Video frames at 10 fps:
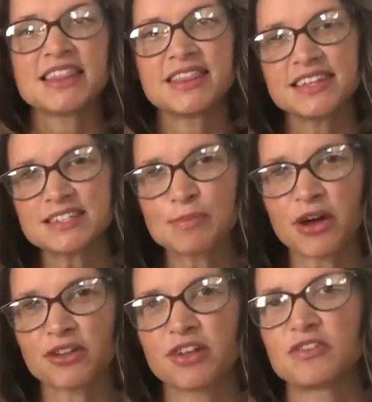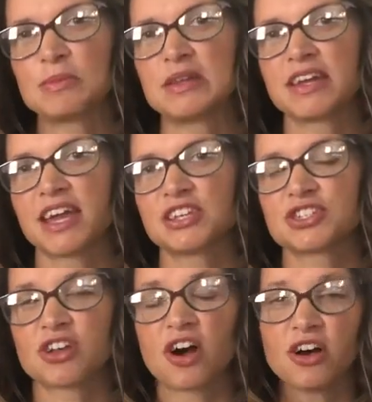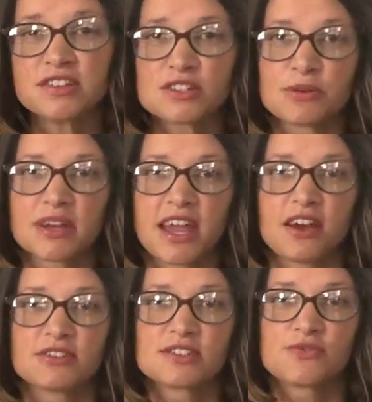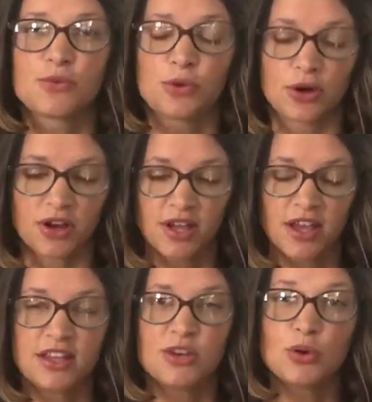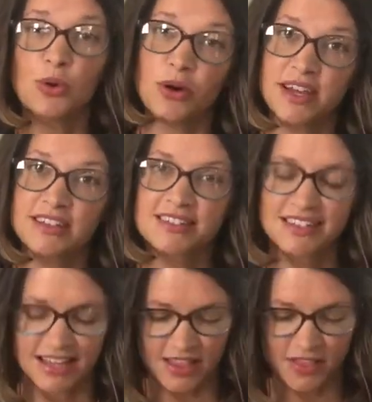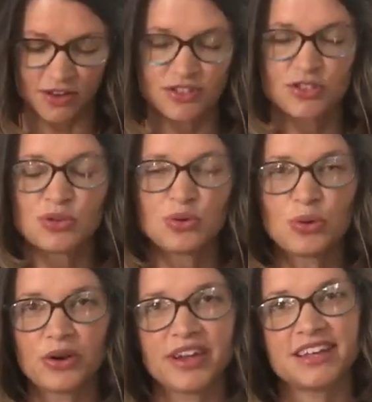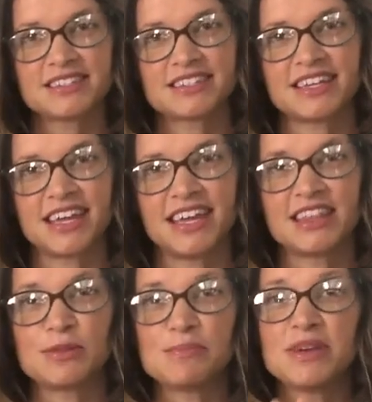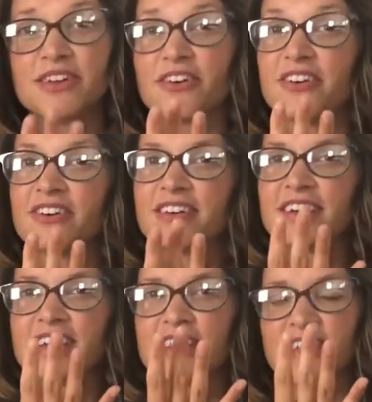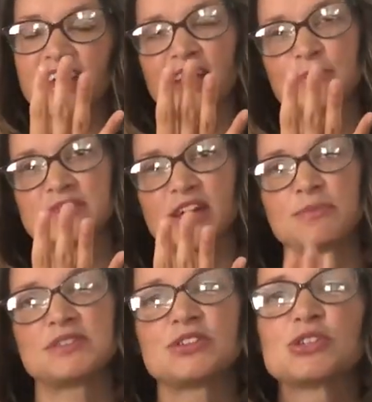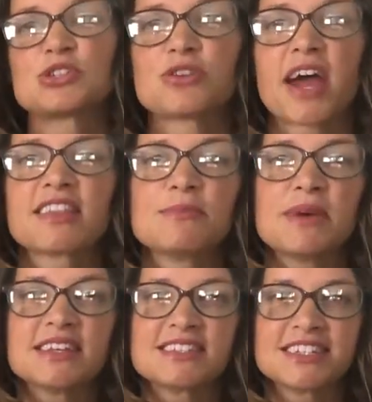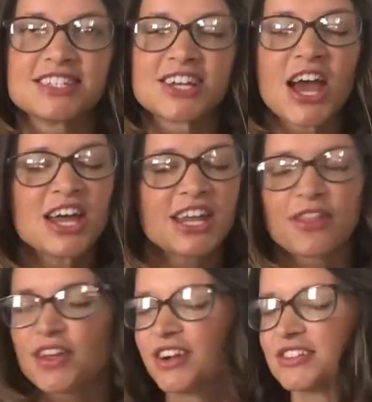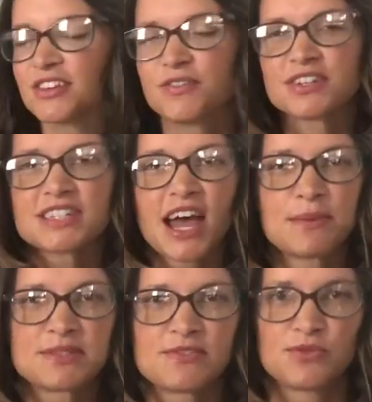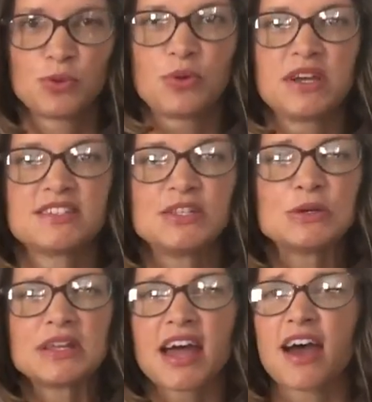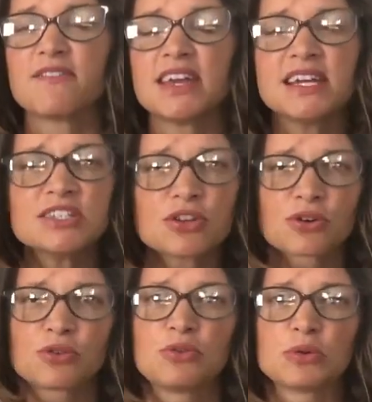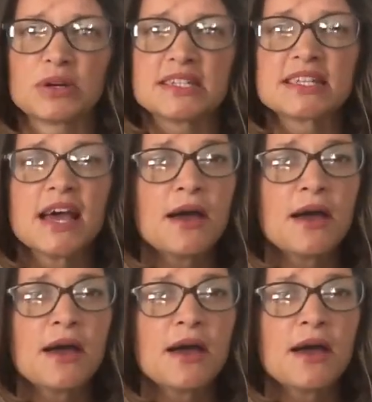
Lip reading: This model of communication also accounts for noise. There's noise in the middle that comes up to distract the message. Now, there are different types of noise. You can have internal noise.